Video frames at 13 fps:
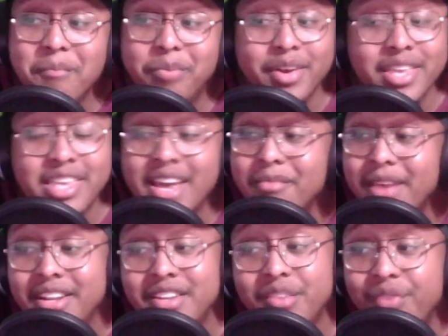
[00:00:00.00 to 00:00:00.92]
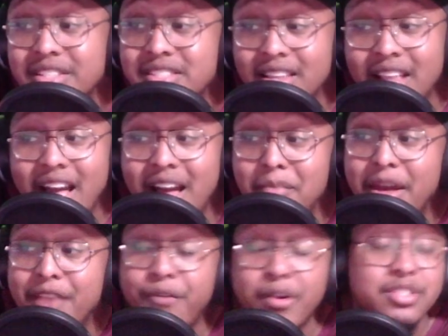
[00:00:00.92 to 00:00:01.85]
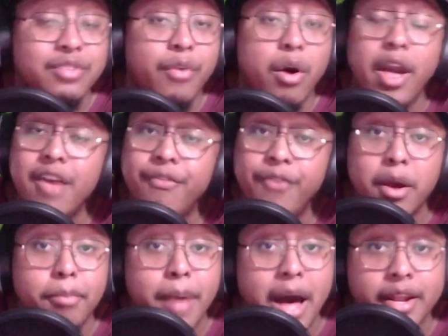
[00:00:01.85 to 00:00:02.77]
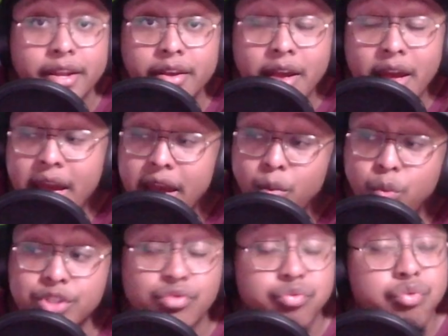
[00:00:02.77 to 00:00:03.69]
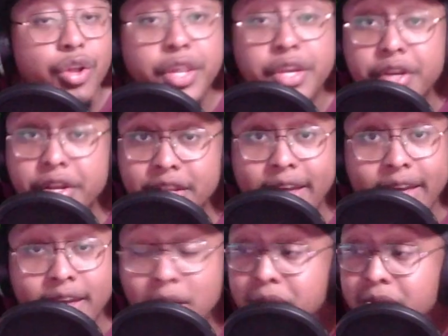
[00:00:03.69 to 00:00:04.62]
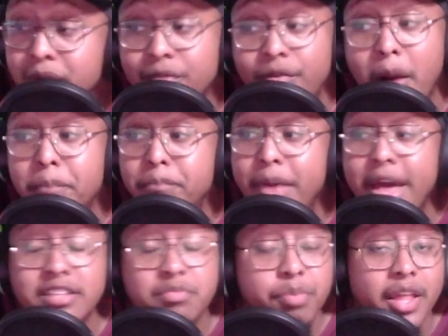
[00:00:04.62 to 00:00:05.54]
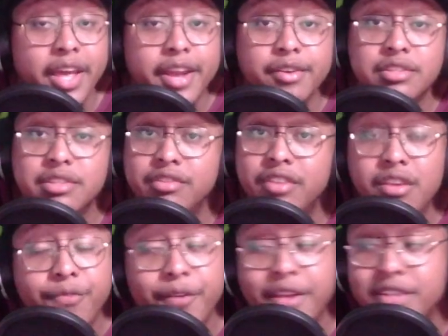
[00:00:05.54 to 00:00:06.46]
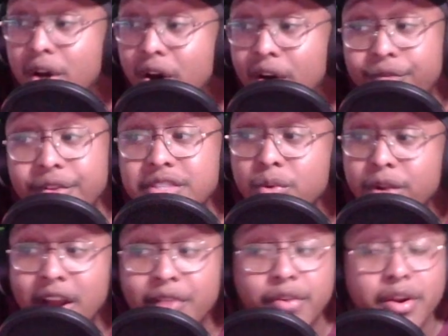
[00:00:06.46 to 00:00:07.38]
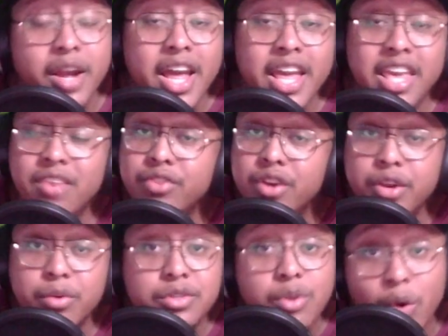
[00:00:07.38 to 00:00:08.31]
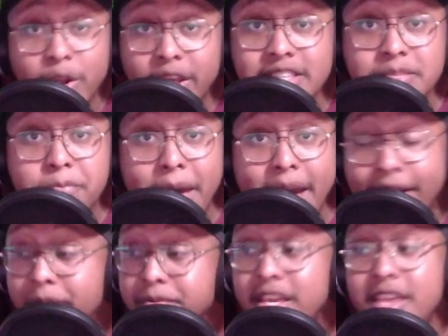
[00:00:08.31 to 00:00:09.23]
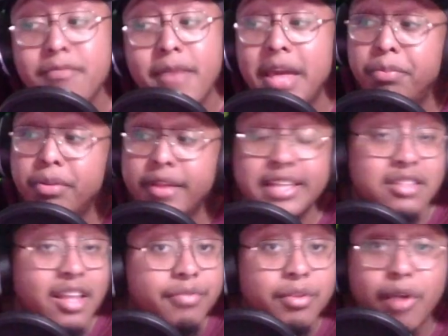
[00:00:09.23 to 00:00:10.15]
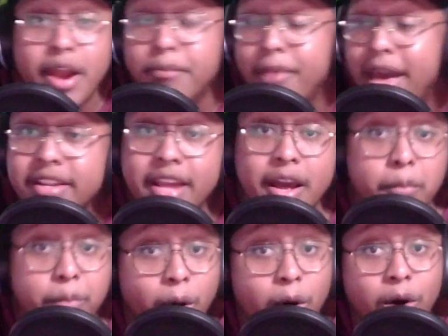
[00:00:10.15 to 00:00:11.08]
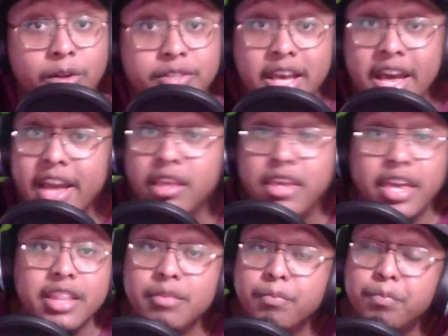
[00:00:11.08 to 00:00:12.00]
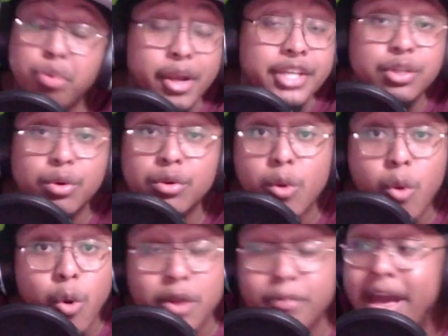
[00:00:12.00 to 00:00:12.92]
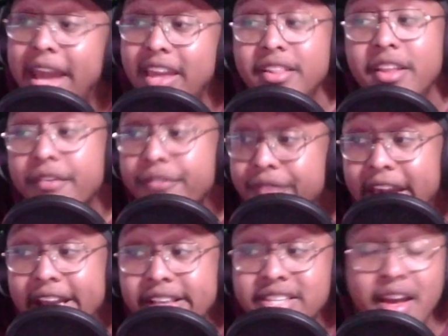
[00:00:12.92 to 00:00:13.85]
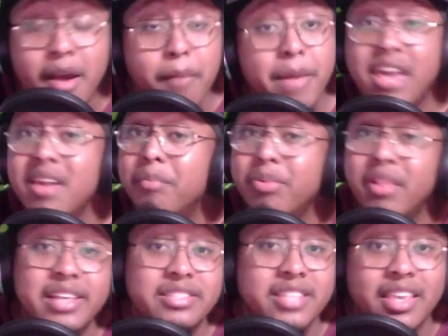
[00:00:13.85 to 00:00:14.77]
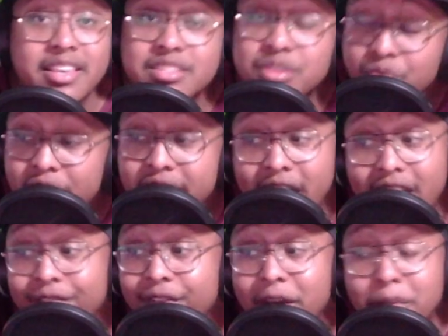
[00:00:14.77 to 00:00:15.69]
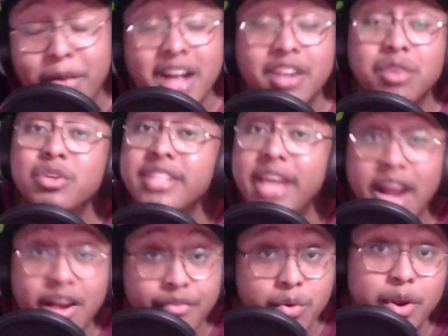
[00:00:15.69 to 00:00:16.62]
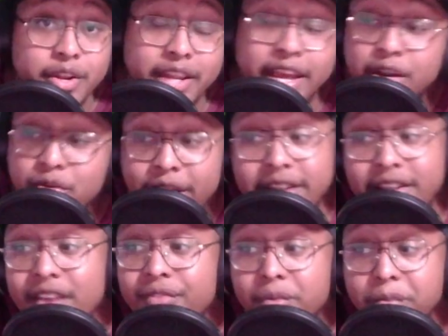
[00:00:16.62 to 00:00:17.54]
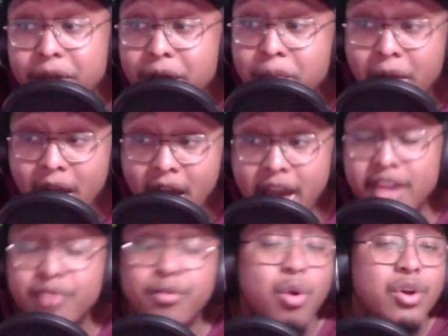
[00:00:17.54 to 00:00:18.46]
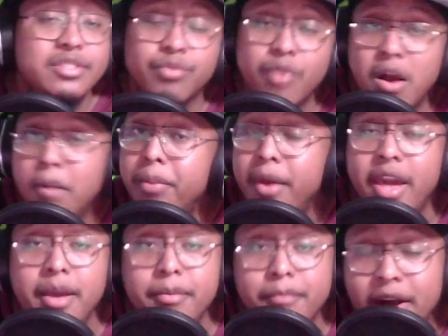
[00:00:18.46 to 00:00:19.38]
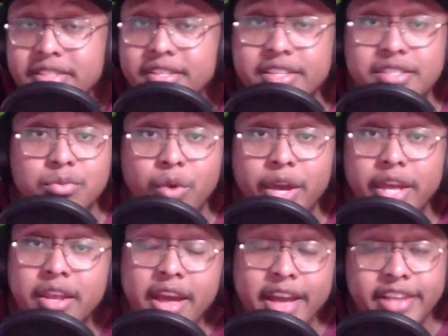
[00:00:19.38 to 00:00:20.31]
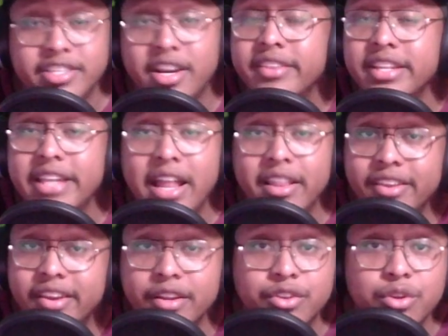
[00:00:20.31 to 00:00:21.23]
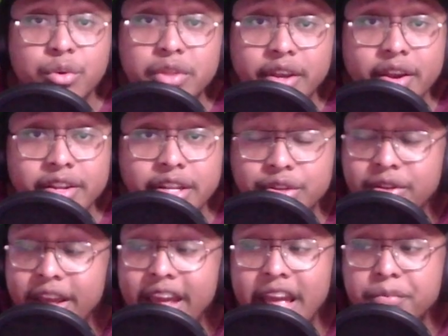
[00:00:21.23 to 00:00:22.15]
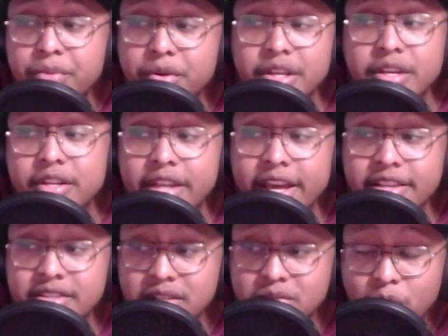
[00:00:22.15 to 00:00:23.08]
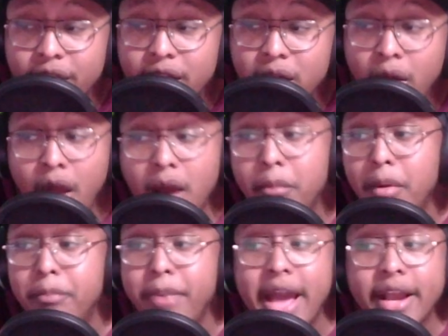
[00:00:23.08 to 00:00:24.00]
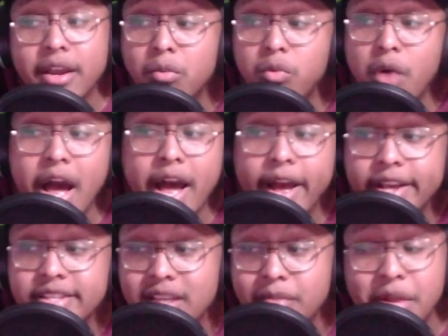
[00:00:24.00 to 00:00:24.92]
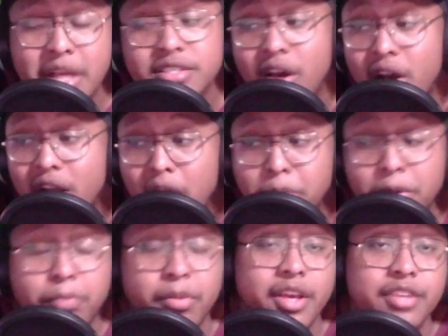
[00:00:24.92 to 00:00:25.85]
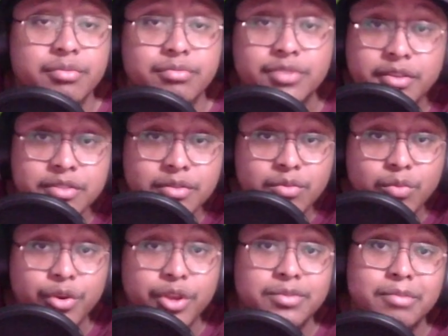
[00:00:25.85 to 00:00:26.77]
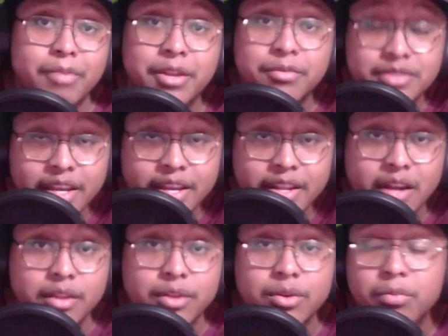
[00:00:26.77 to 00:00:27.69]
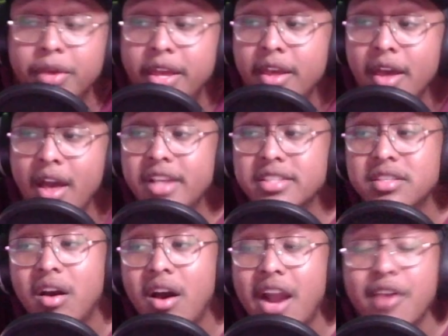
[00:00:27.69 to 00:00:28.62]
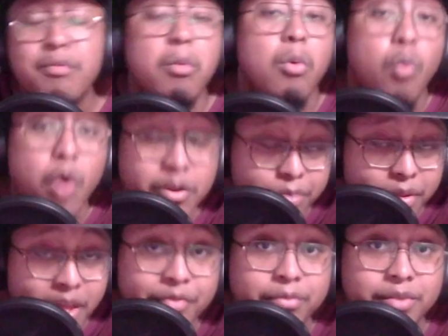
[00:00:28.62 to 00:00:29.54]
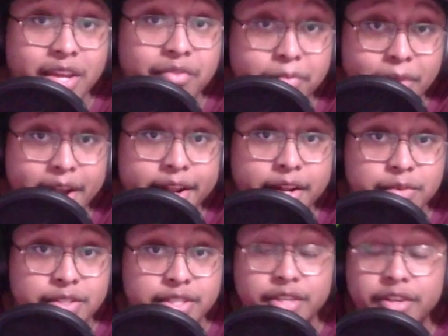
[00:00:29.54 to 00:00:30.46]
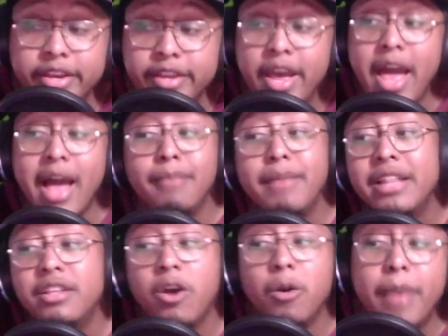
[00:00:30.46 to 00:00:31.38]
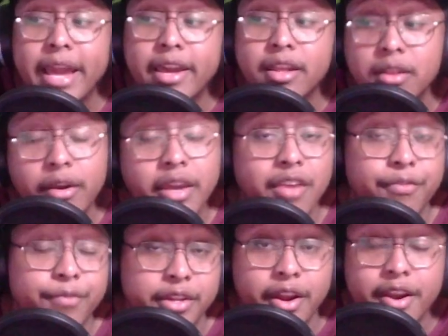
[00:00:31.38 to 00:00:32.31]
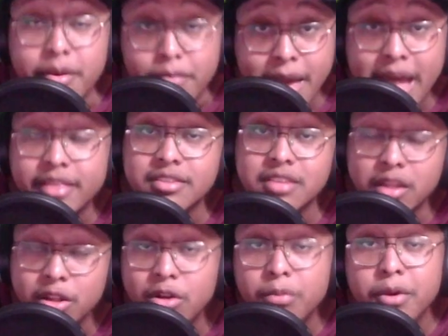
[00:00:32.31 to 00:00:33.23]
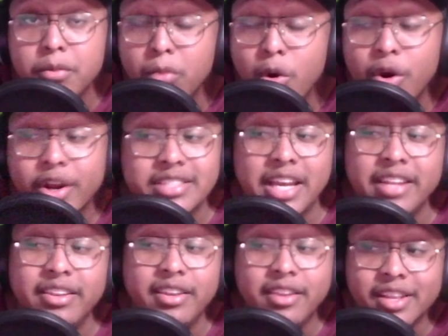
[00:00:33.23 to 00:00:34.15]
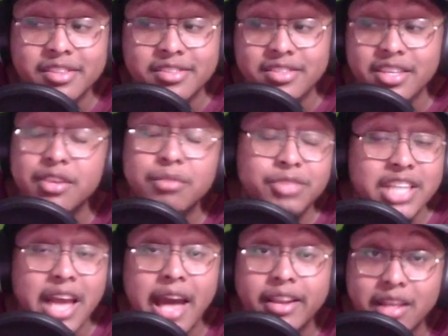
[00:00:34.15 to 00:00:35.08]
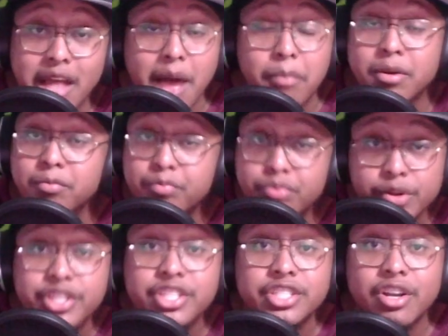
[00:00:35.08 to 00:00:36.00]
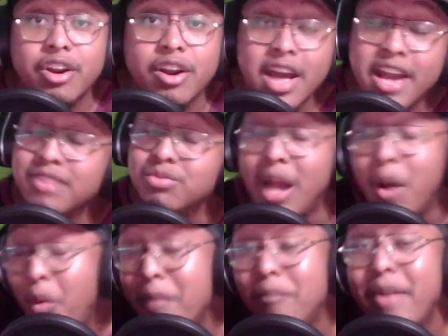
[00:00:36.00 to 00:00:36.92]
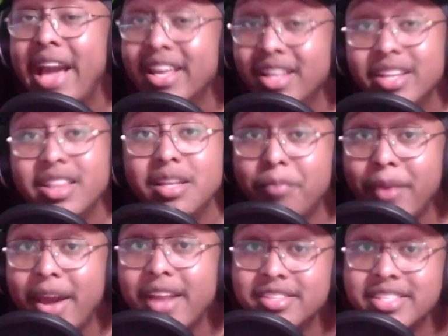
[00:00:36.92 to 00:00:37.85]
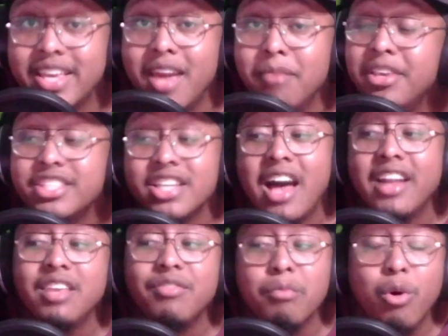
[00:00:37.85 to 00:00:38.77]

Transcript: But yeah, man, the defensive line, man, first of all, Efe Obada was really good today. He was one of our best players, defense, offense, whatever. Even though he was going against backups, he made plays left and right, batting down balls, getting pressure on the quarterback in their face, making plays against the run. Efe Obada was everywhere today. Great day from him. And of course, Daron Payne, Montez Sweat, and Jonathan Allen are going to do what they're going to do. They had pretty good days as well. But backup wise, I mean, I saw a couple of plays from James Smith Williams that made him stand out a little bit. Saw, I remember one play from David Bada that was good. I'm going to have to go back and look at Phidarian Mathis a little bit bit more because I didn't get to see him shine a lot, but I'm pretty sure because when I went back and looked at the Panthers game, he shined even